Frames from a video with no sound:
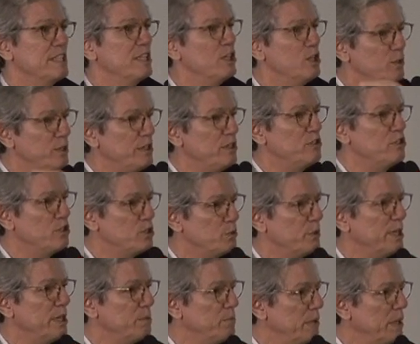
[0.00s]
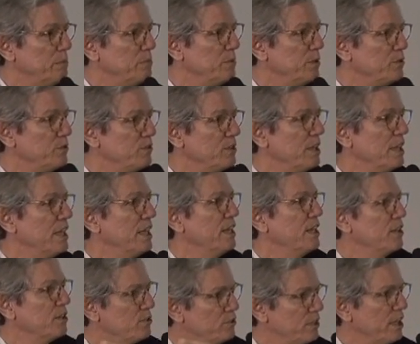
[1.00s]
including G20 members,
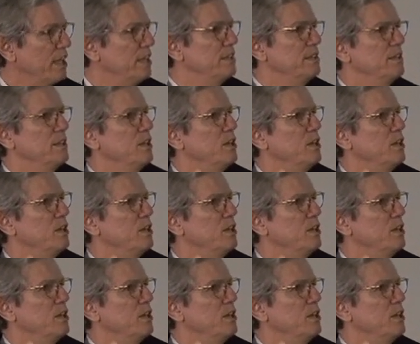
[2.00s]
said,